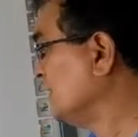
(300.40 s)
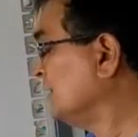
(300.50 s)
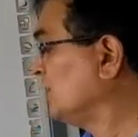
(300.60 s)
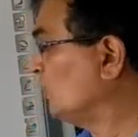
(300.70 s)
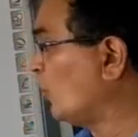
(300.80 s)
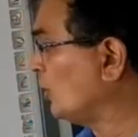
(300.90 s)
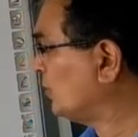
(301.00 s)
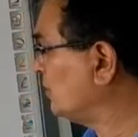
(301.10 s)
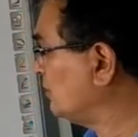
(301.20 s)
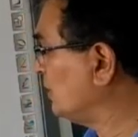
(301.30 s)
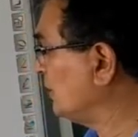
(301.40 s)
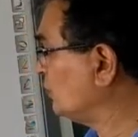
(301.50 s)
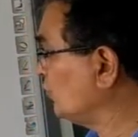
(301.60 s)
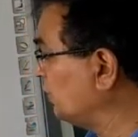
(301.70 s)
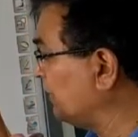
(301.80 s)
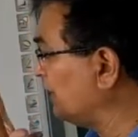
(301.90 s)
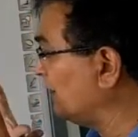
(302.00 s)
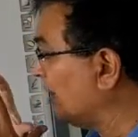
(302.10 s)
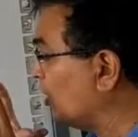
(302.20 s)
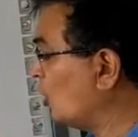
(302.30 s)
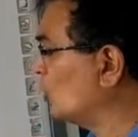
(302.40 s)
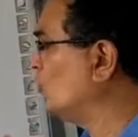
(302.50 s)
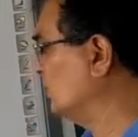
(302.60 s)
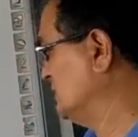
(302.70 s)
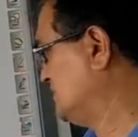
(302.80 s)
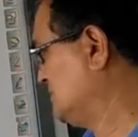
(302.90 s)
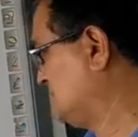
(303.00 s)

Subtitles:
he wanted to remain outdoors.